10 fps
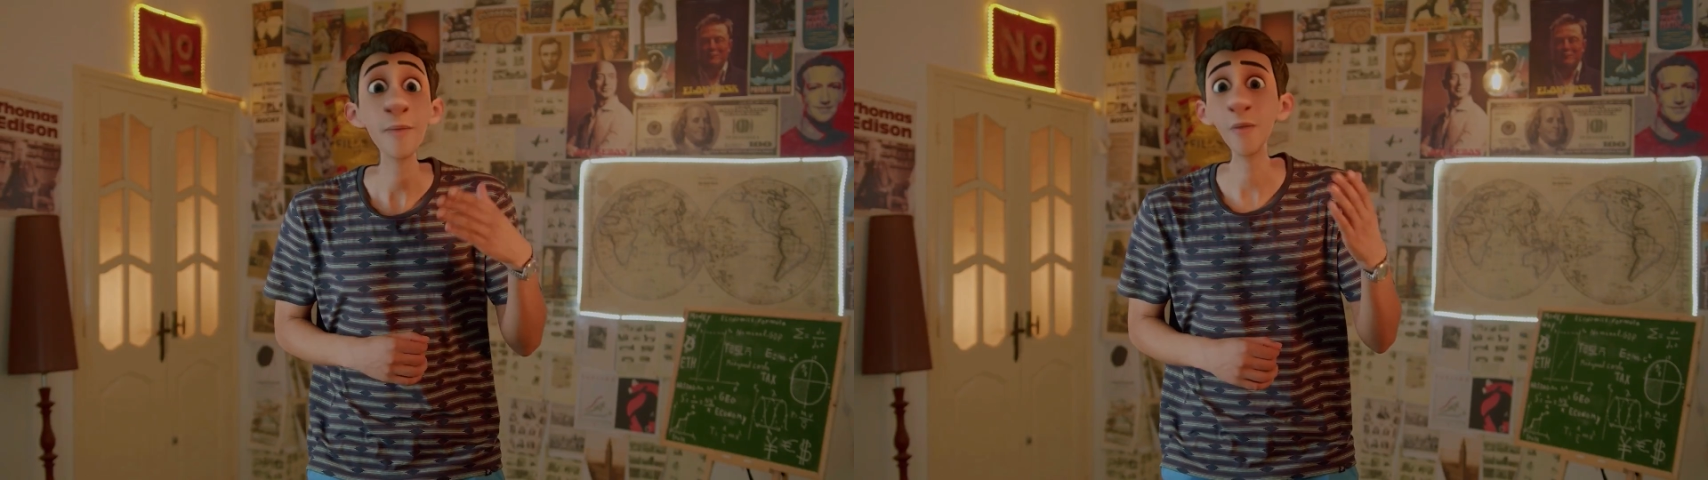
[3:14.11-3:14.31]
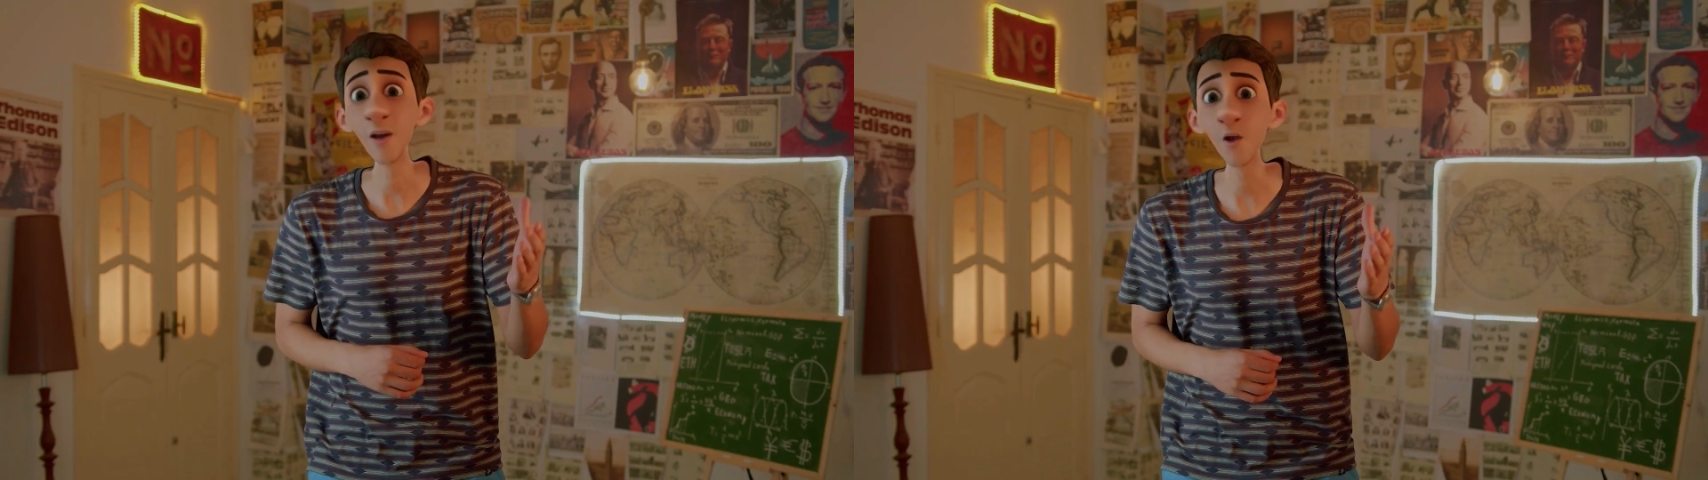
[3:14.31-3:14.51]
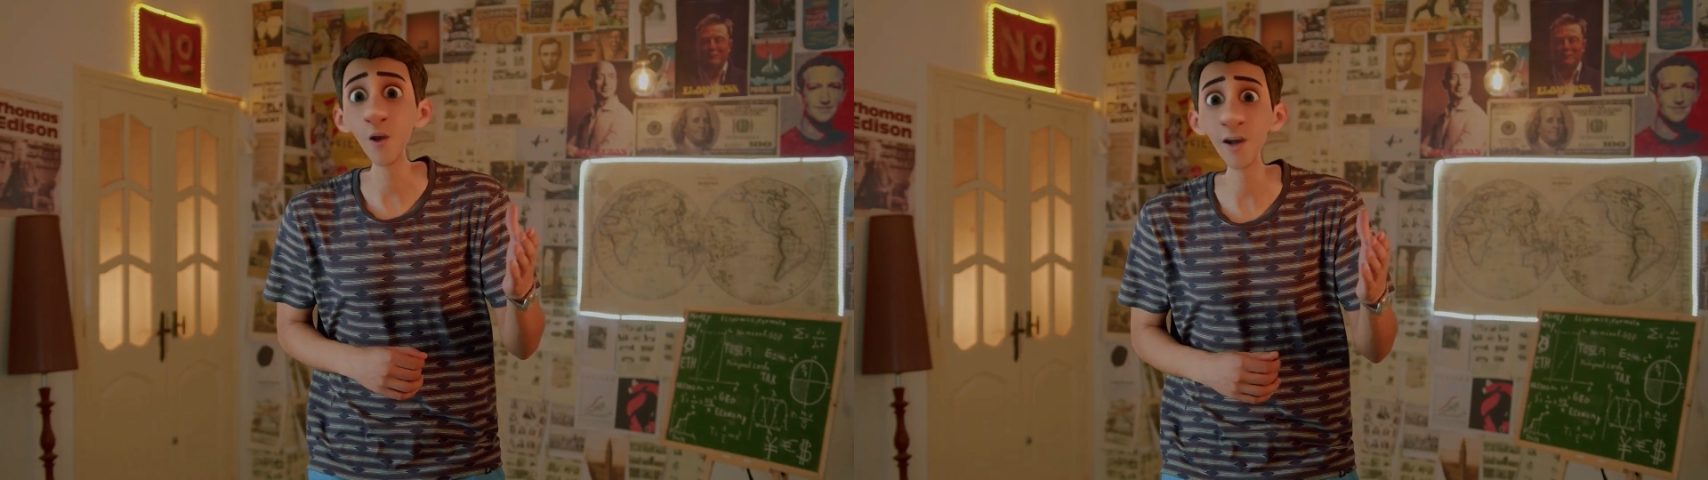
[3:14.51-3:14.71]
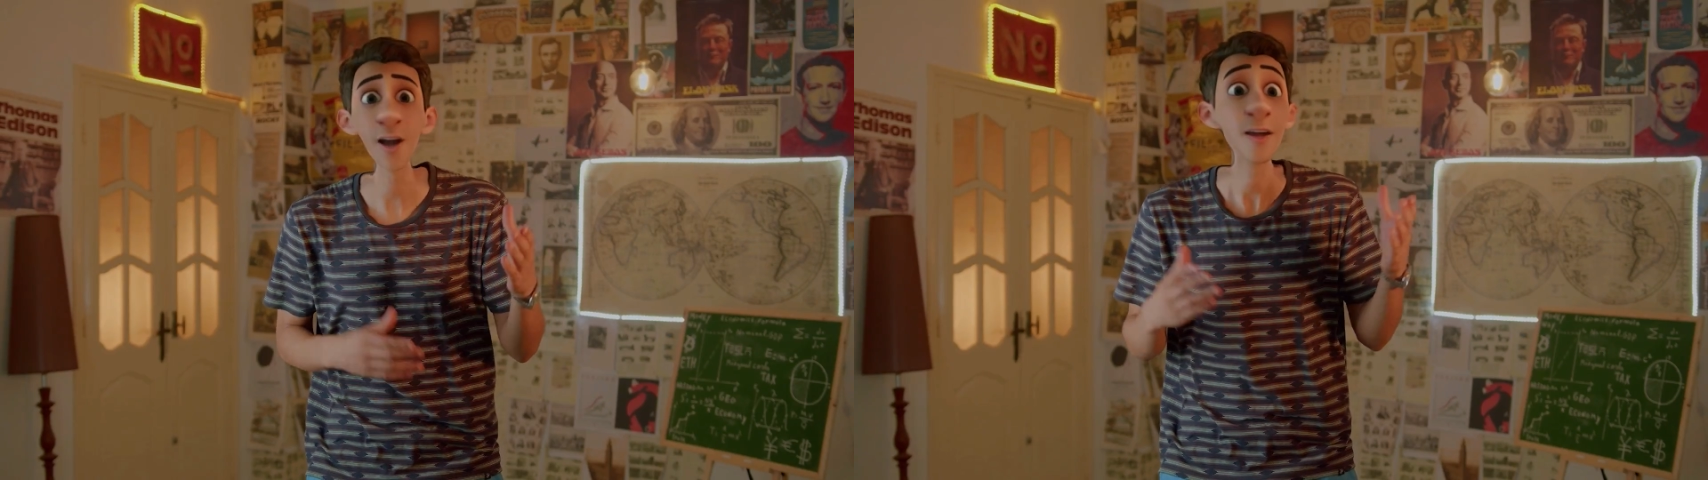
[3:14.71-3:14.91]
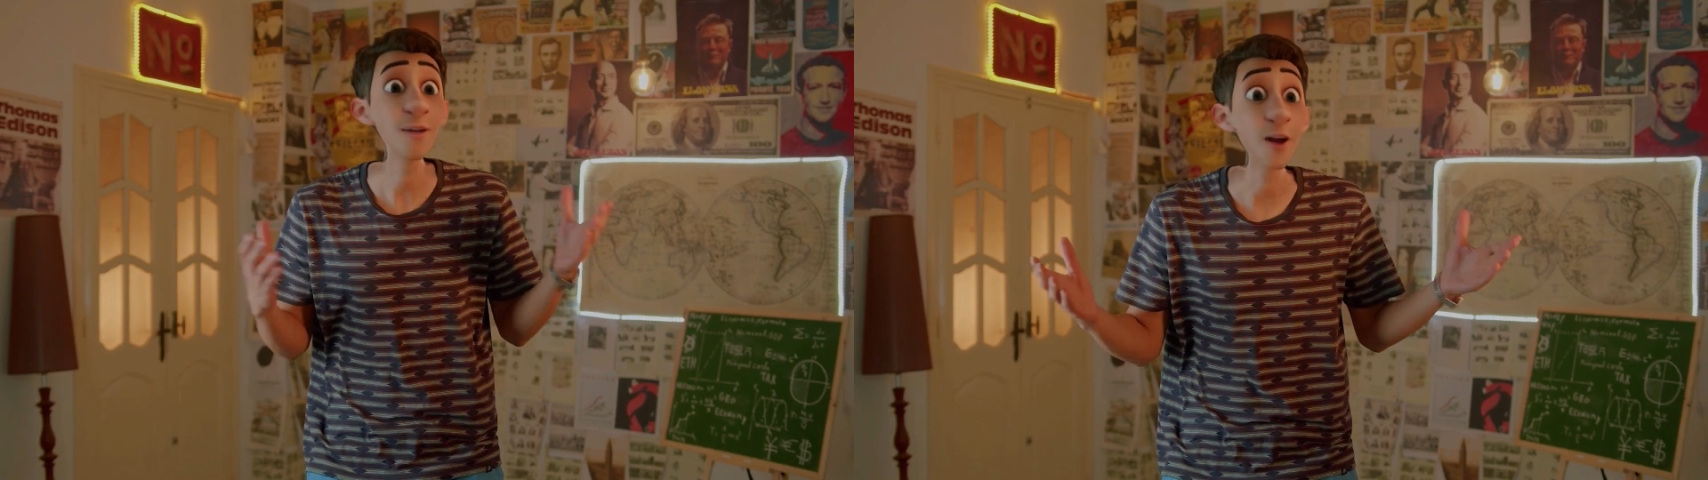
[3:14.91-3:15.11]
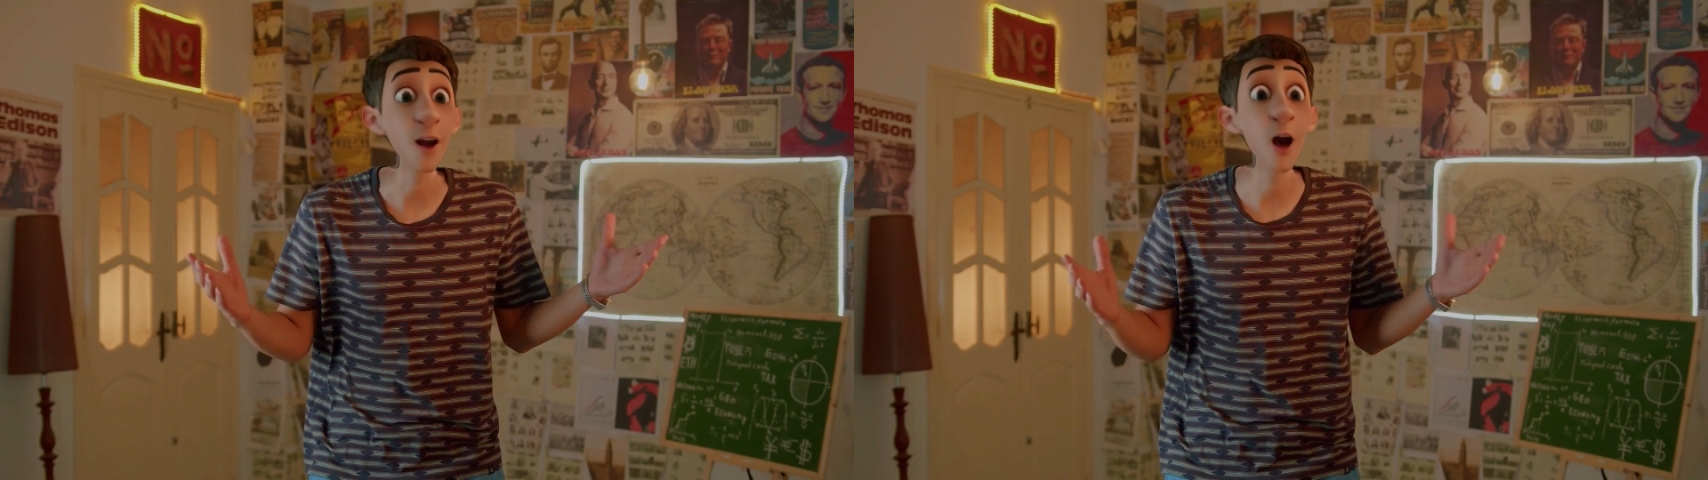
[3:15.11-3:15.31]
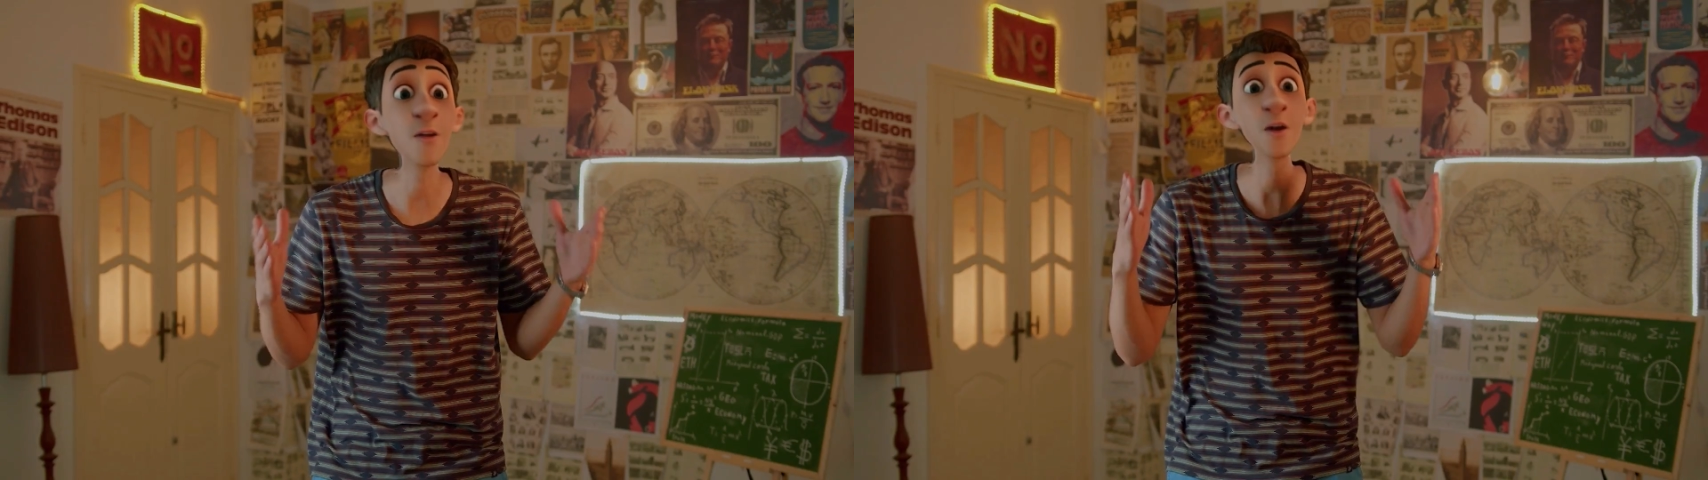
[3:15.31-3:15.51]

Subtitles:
but of course, there are